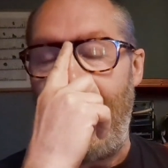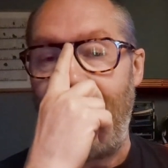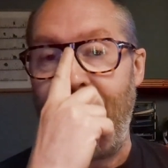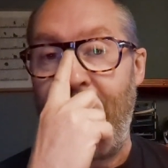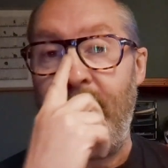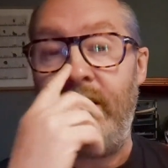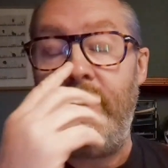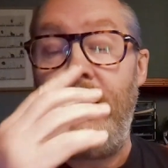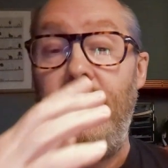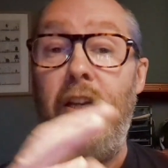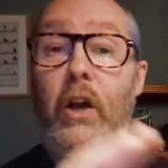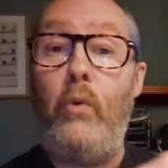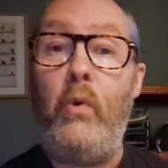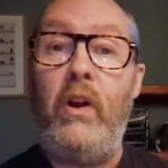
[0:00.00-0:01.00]
actually. It's
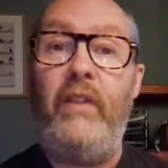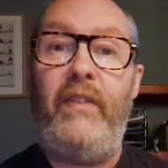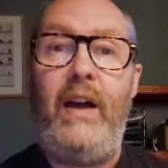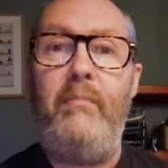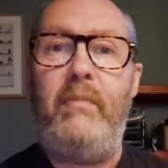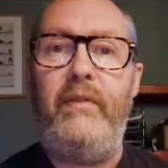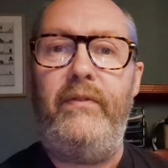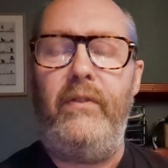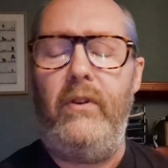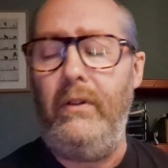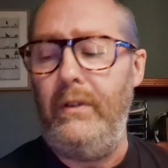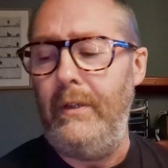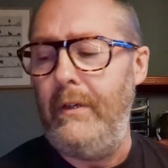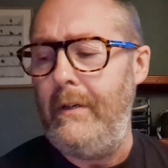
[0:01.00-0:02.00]
certainly not one I've had
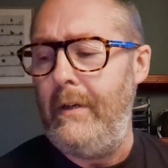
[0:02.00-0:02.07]
before.